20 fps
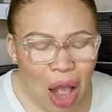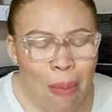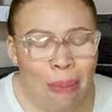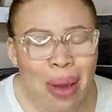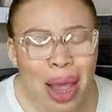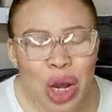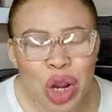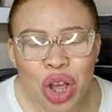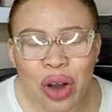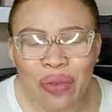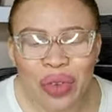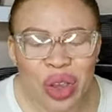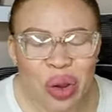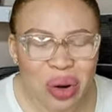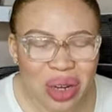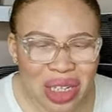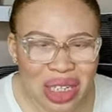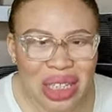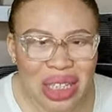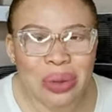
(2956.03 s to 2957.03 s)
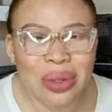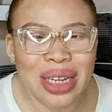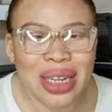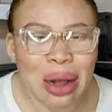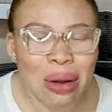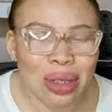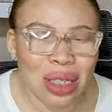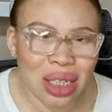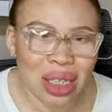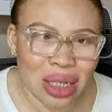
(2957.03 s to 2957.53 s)
Many of you are still
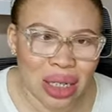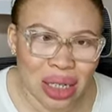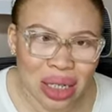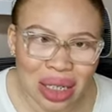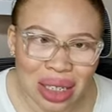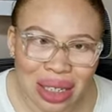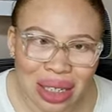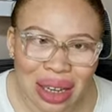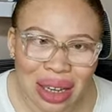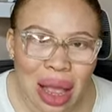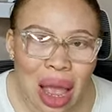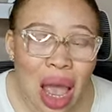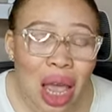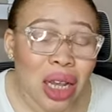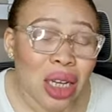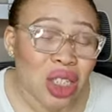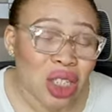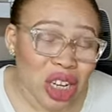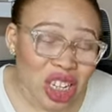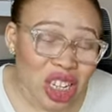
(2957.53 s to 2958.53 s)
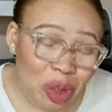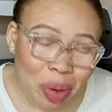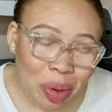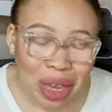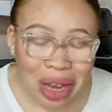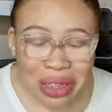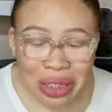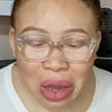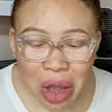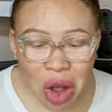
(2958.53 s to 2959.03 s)
doubting it. Just
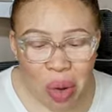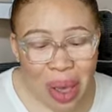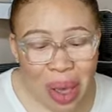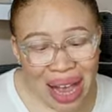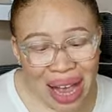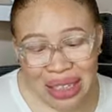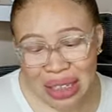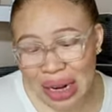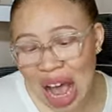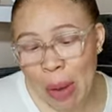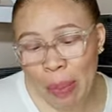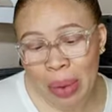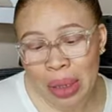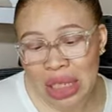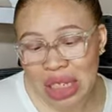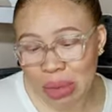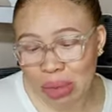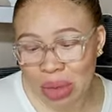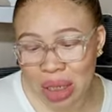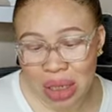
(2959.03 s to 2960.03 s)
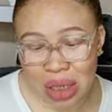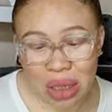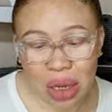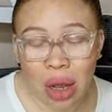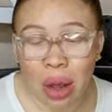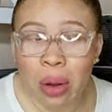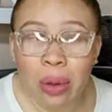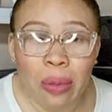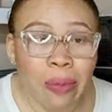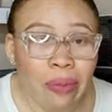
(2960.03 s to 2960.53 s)
because, oh, it hasn't happened to me,
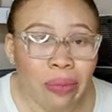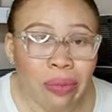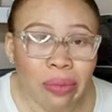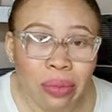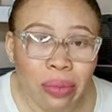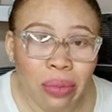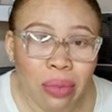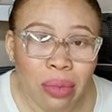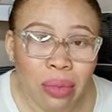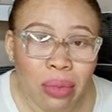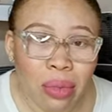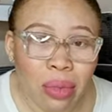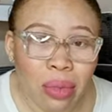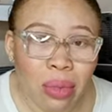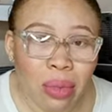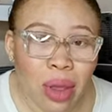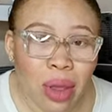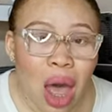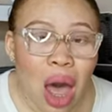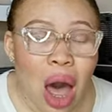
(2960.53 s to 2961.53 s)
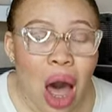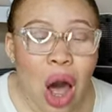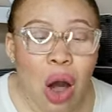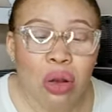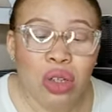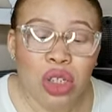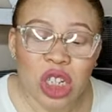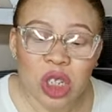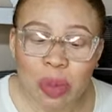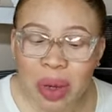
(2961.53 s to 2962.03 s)
so.
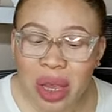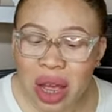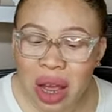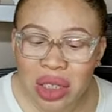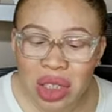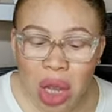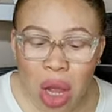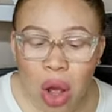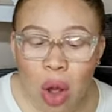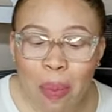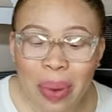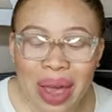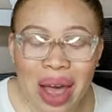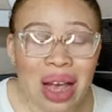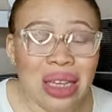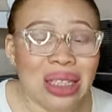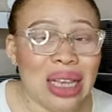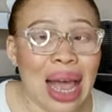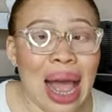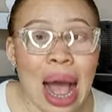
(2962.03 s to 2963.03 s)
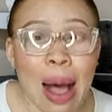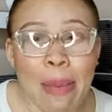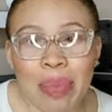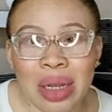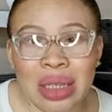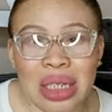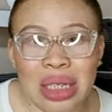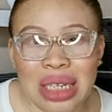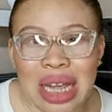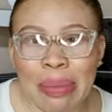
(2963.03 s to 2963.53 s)
Oh, just because, oh, because it
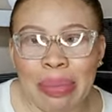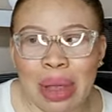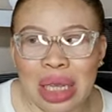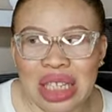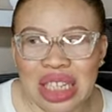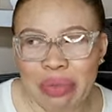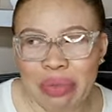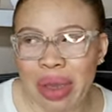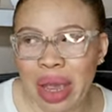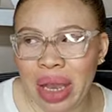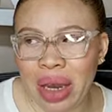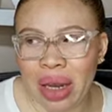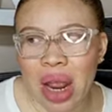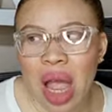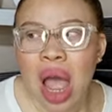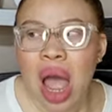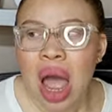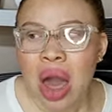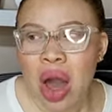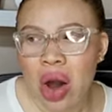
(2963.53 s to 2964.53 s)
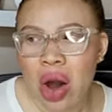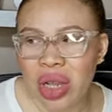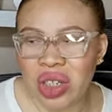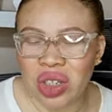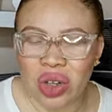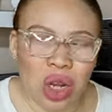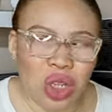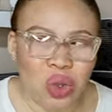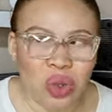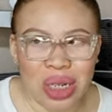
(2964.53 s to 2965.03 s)
happened to them doesn't mean God is
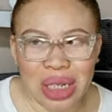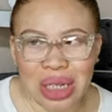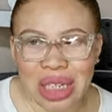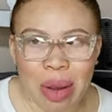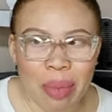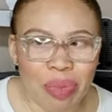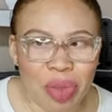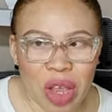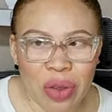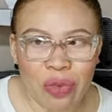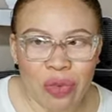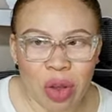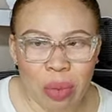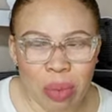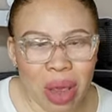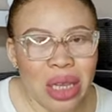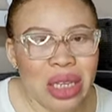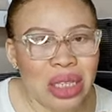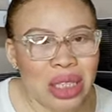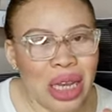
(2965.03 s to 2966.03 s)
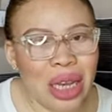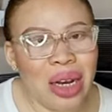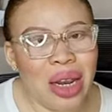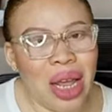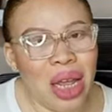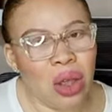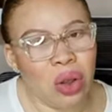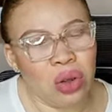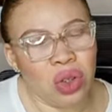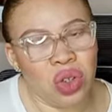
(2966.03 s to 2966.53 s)
going to do the same thing for me. Stay there
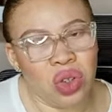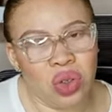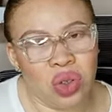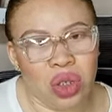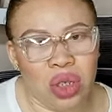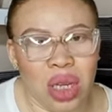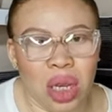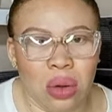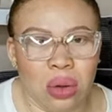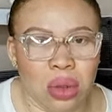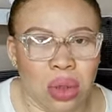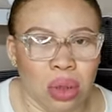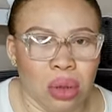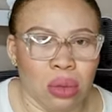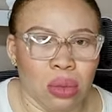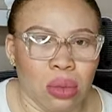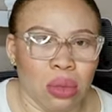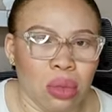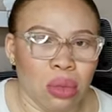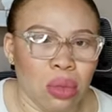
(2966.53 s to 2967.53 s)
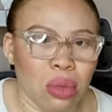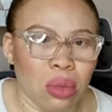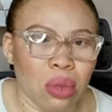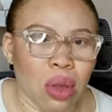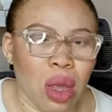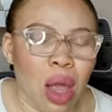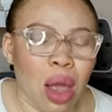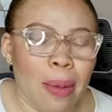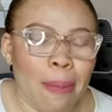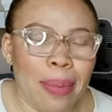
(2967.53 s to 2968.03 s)
and continue to doubt
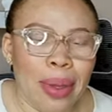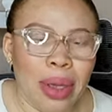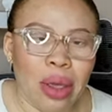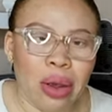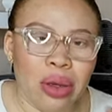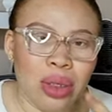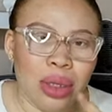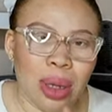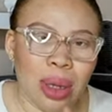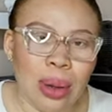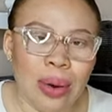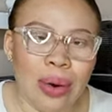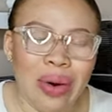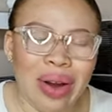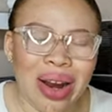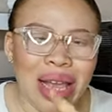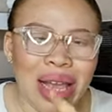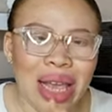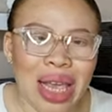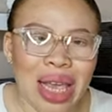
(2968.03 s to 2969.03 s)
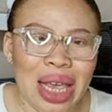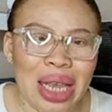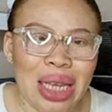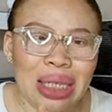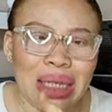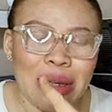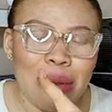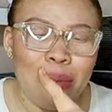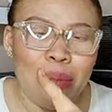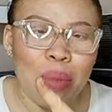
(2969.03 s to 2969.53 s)
because the Lord
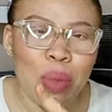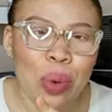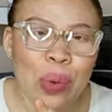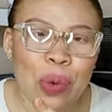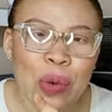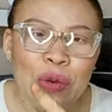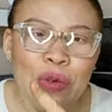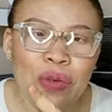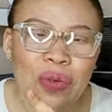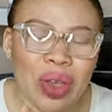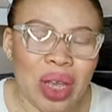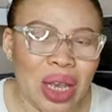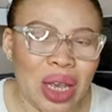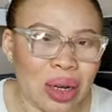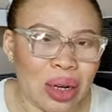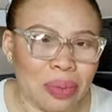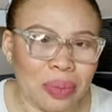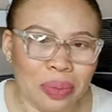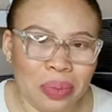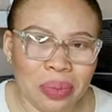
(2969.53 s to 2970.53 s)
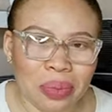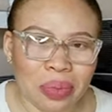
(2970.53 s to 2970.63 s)
is moving.